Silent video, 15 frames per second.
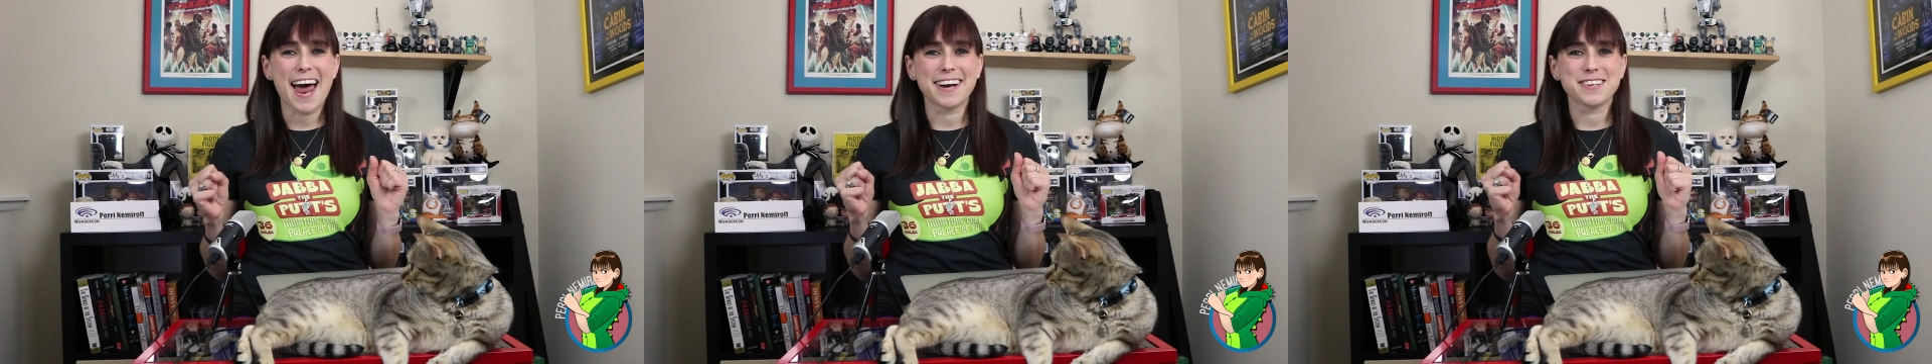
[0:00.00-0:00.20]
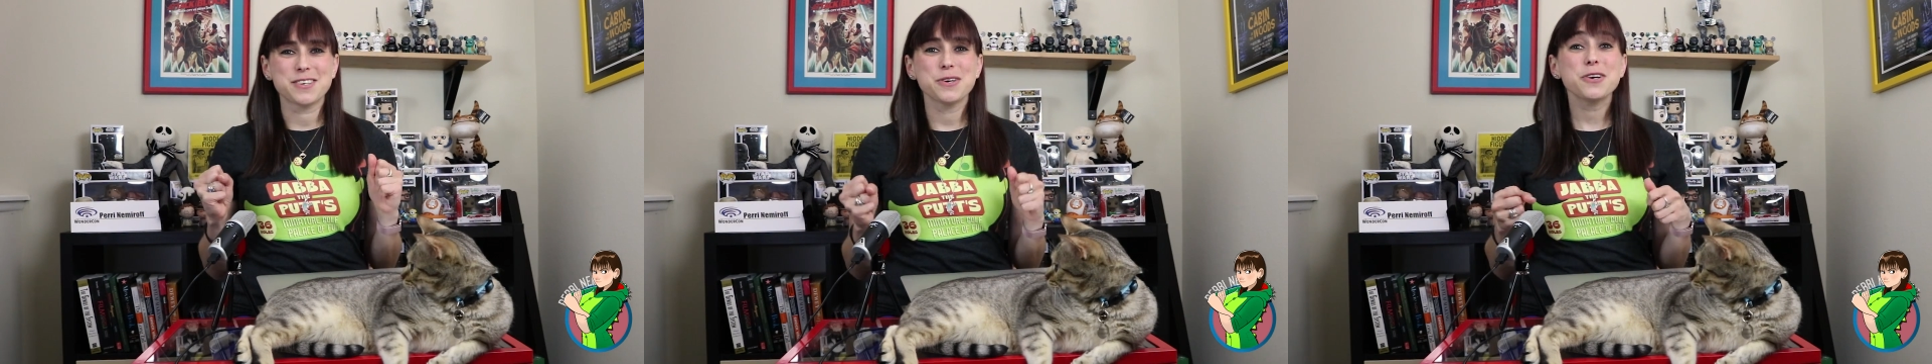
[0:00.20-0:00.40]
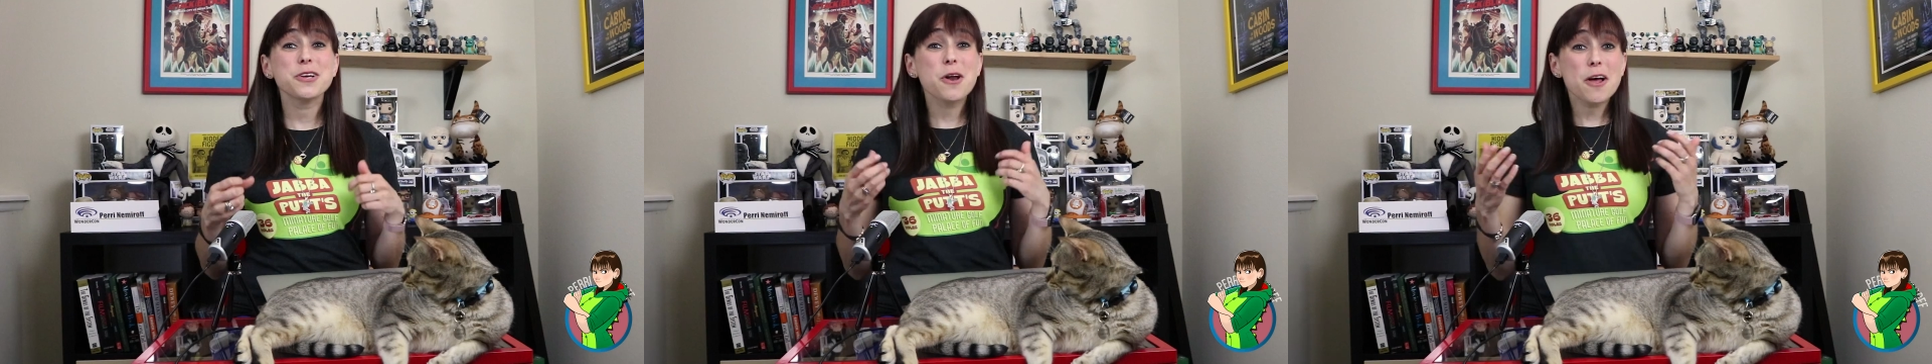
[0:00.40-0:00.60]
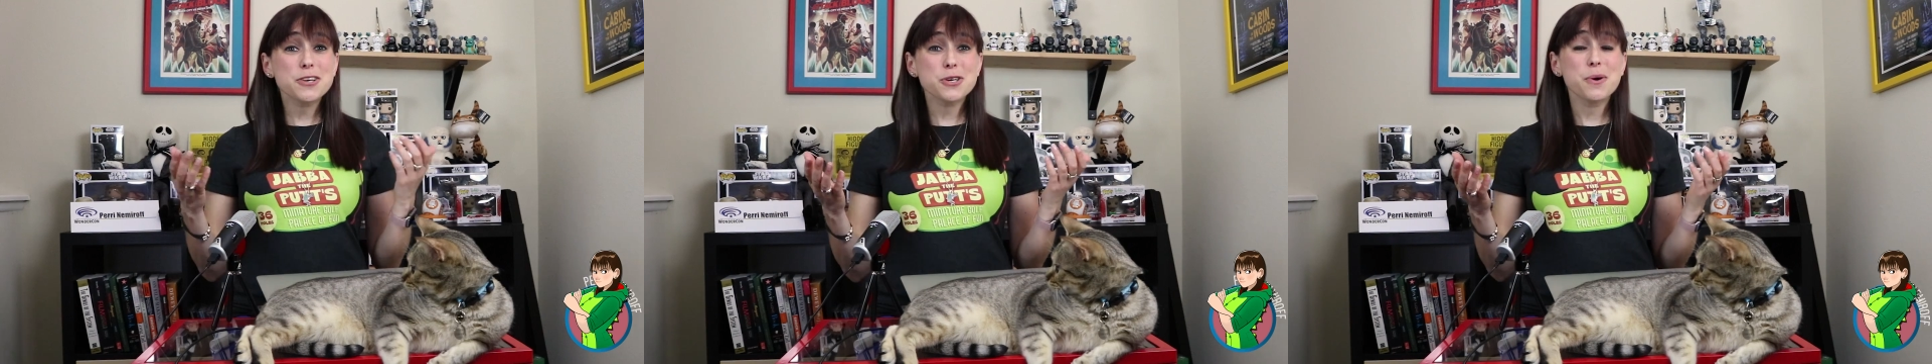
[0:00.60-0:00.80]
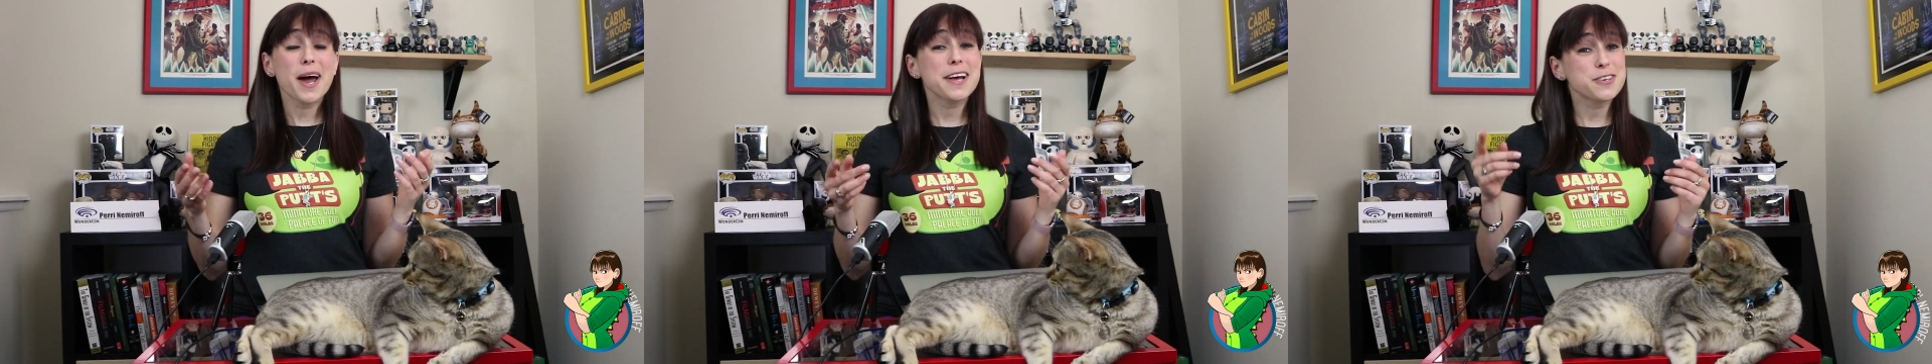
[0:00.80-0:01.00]
attitude, and
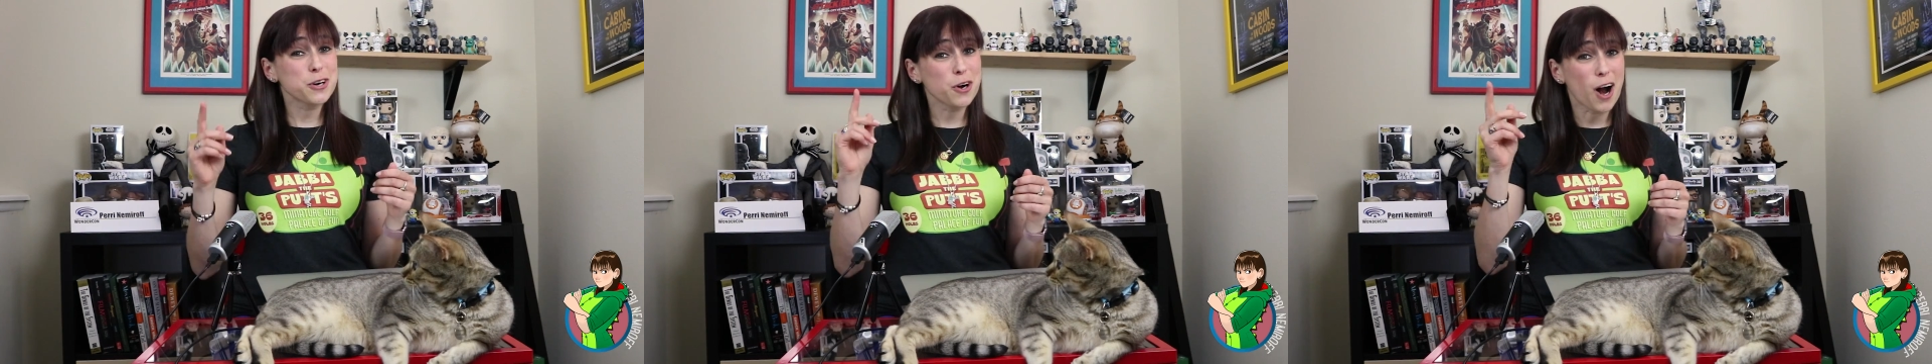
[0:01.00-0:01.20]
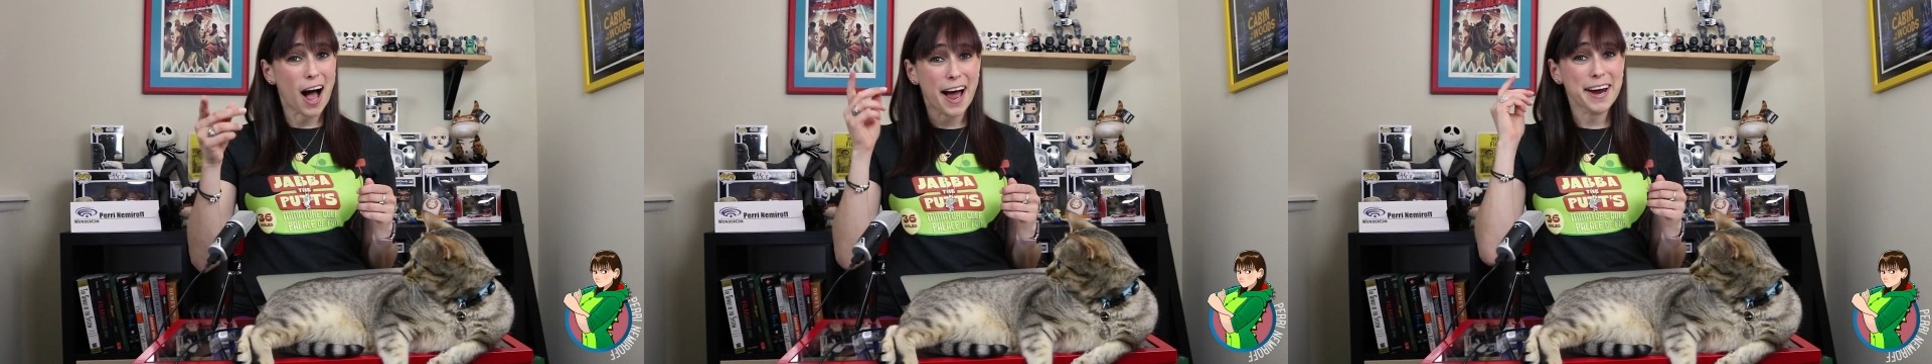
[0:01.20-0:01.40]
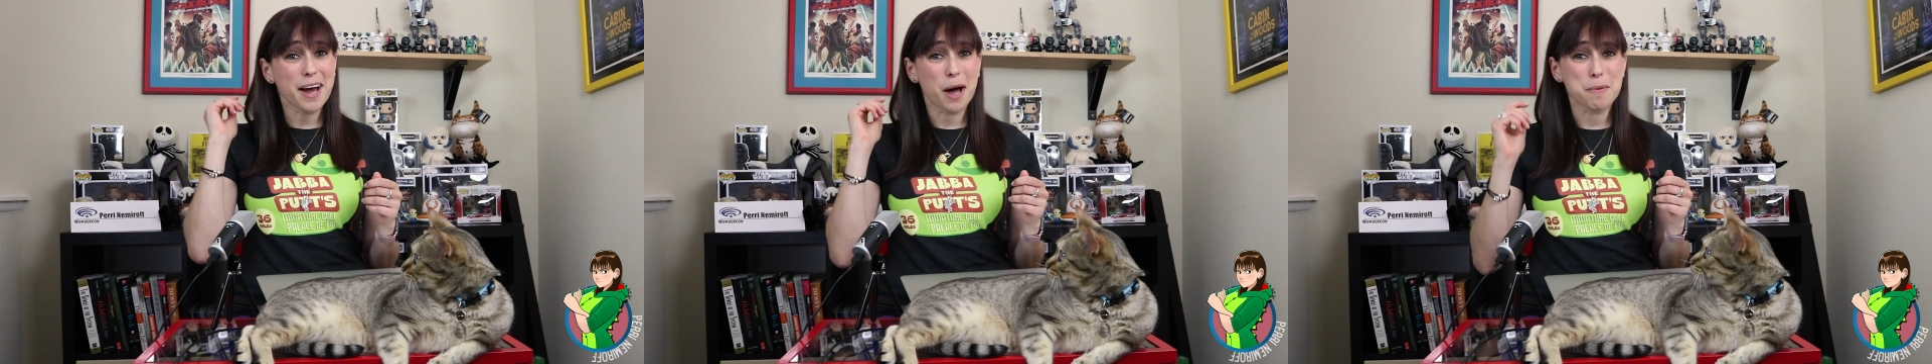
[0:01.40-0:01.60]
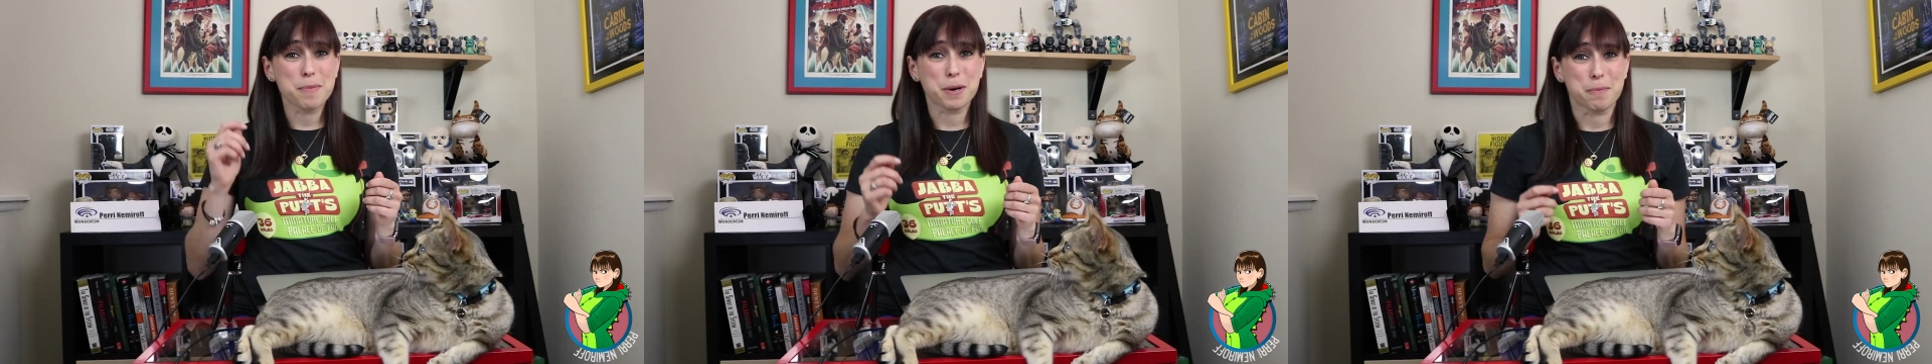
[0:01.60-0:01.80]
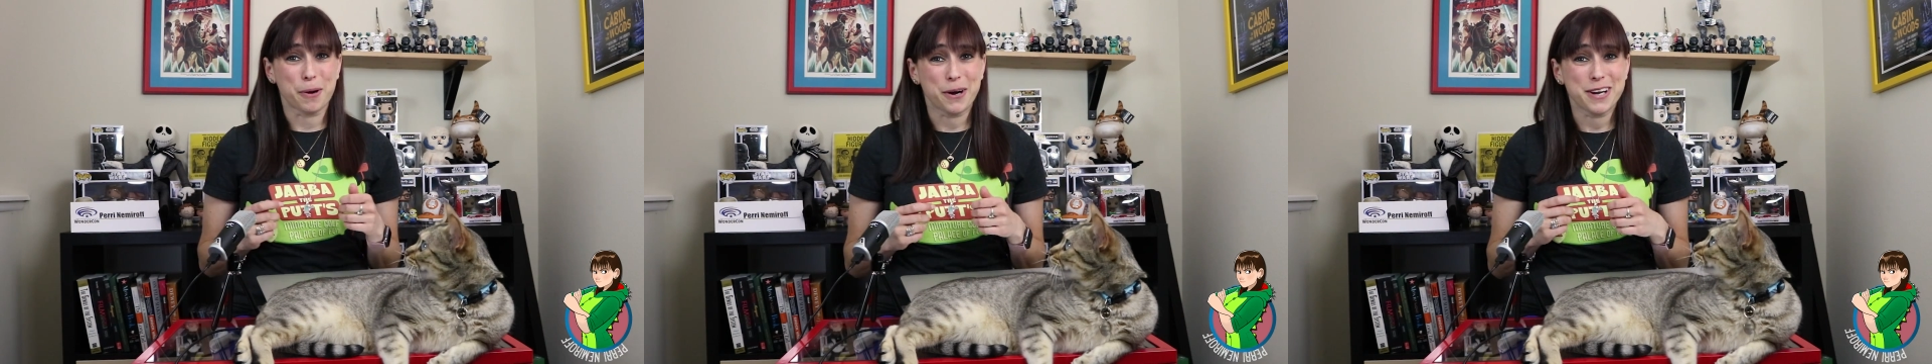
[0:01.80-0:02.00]
also has her eye on
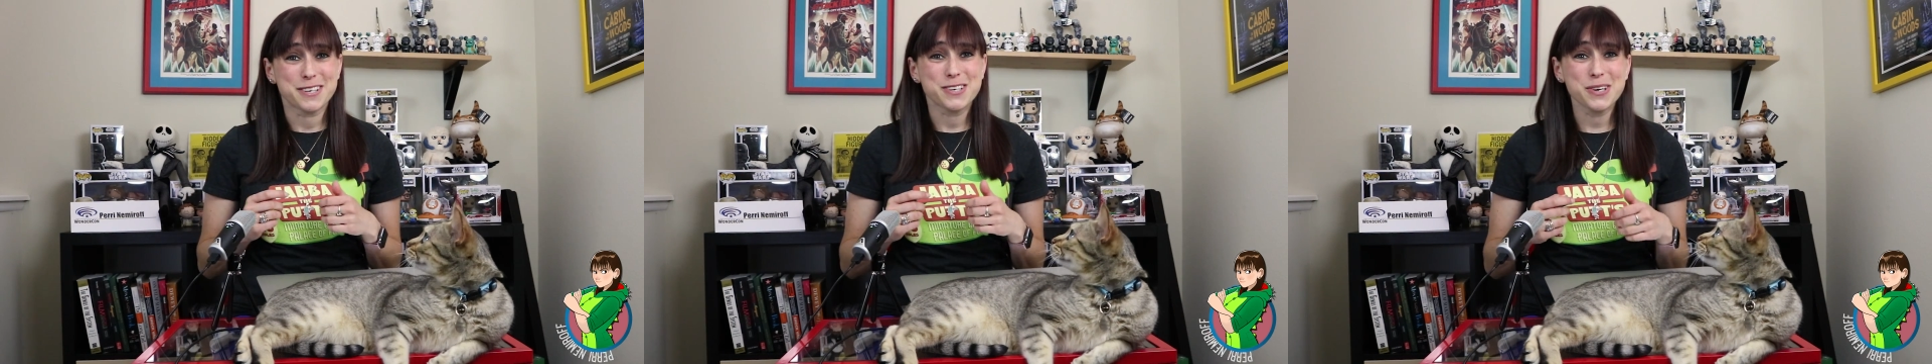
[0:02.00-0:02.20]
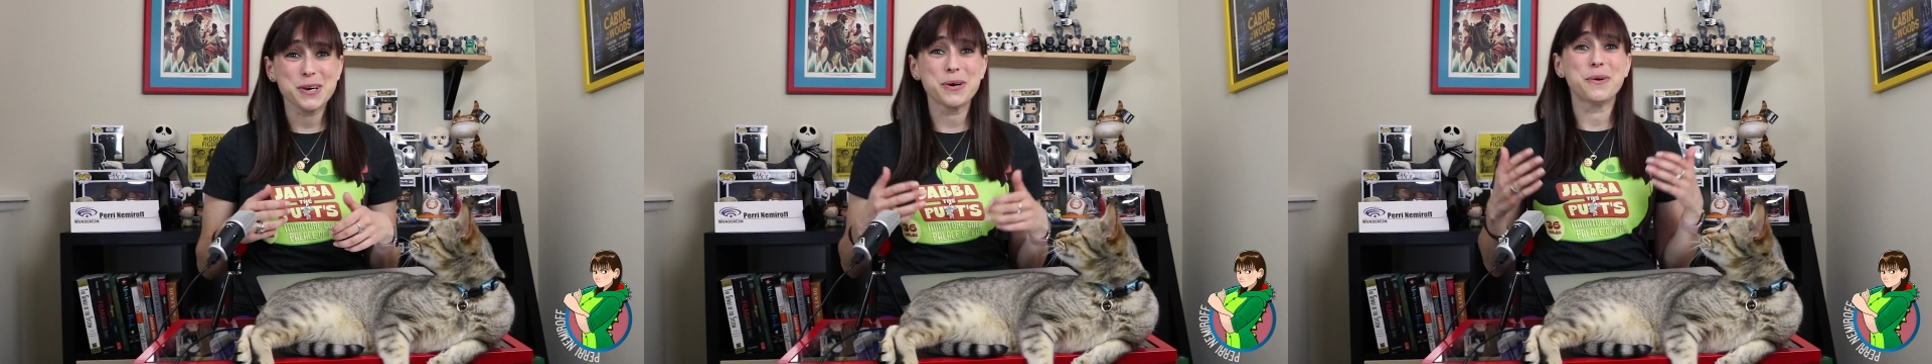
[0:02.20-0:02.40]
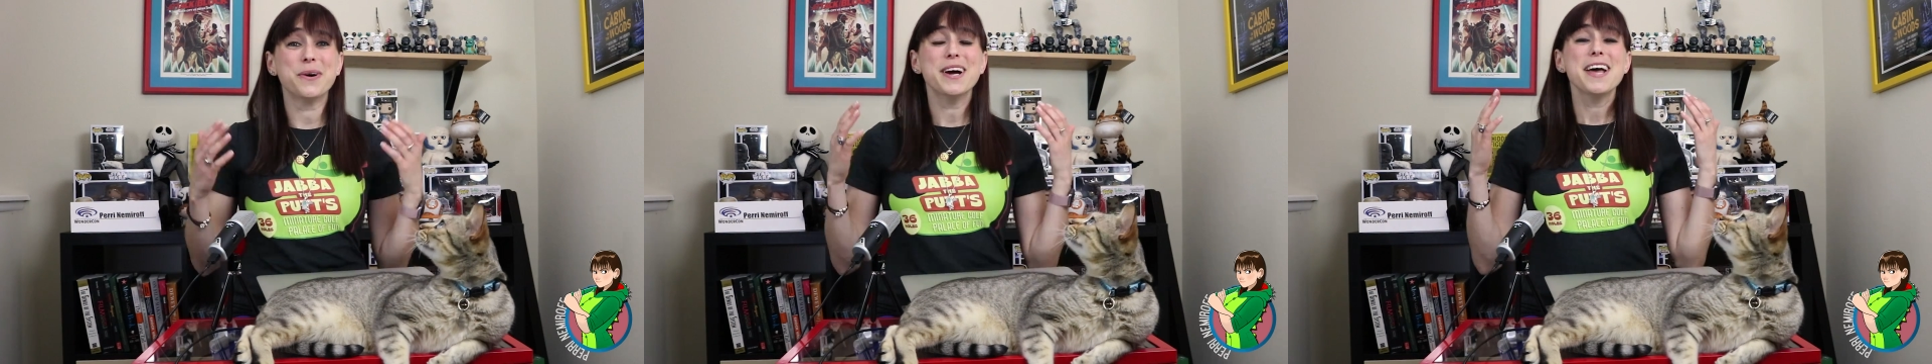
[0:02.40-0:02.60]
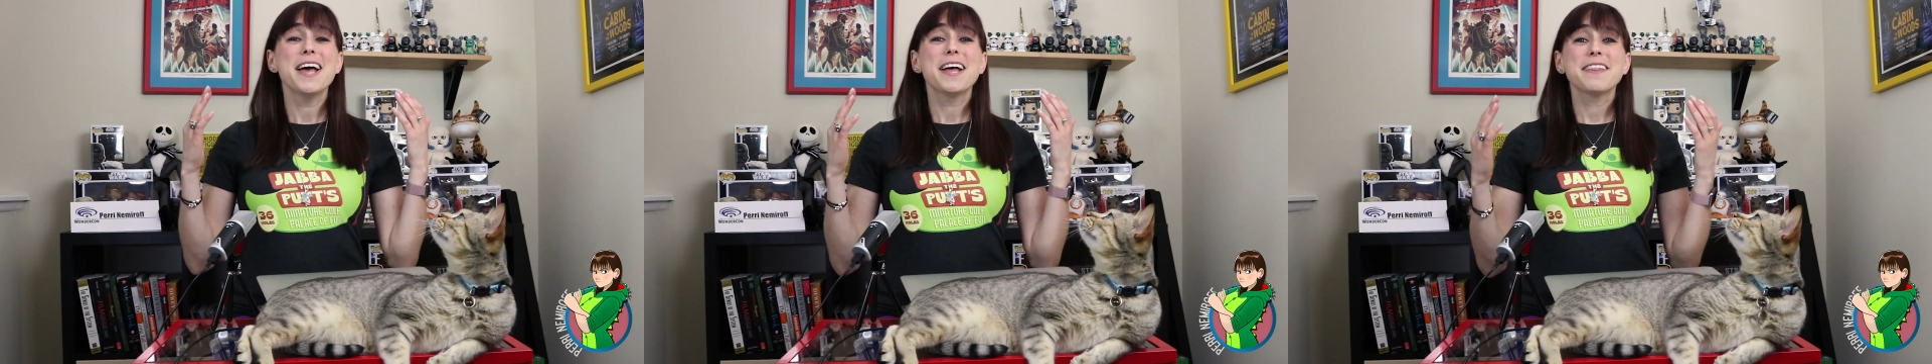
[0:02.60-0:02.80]
McBurney, too.